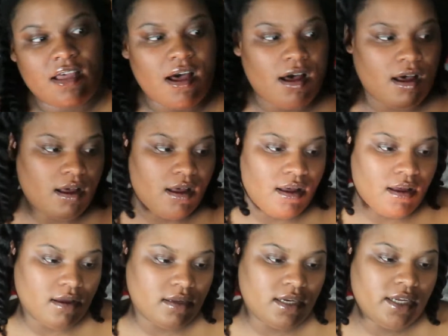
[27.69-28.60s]

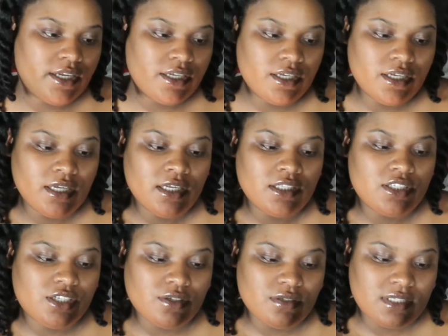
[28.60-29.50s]
called
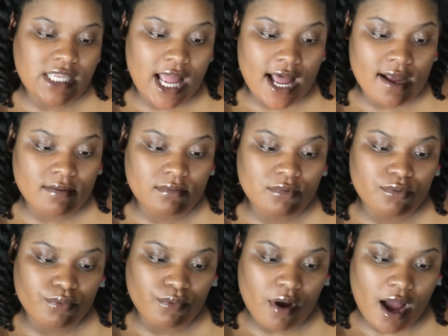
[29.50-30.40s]
2 times
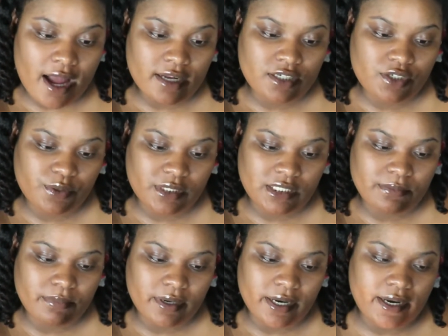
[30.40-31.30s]
rod
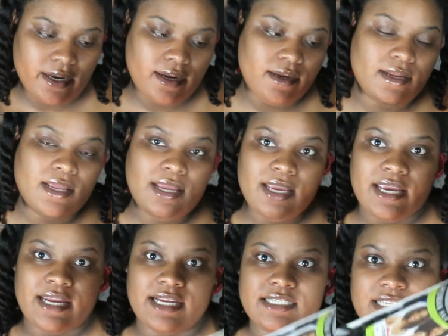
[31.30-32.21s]
twist braid,
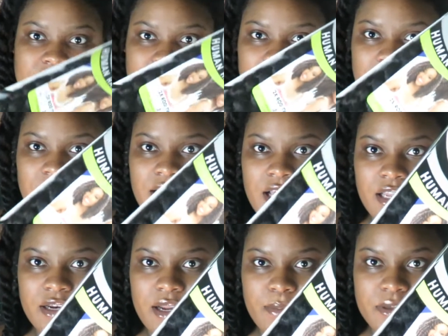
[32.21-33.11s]
and it's in a
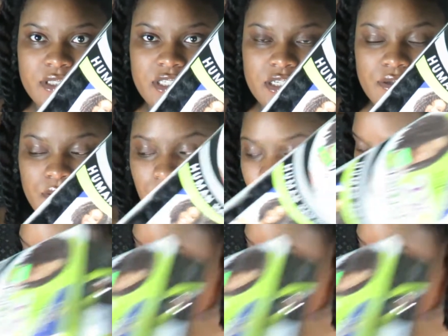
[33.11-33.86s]
color number 2.